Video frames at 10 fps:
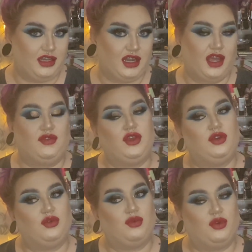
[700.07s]
If
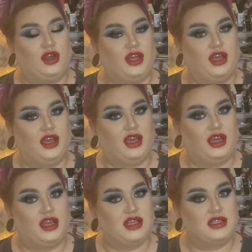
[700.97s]
you want to
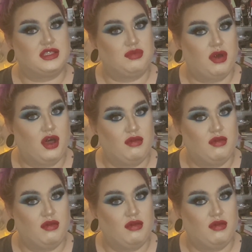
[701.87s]
support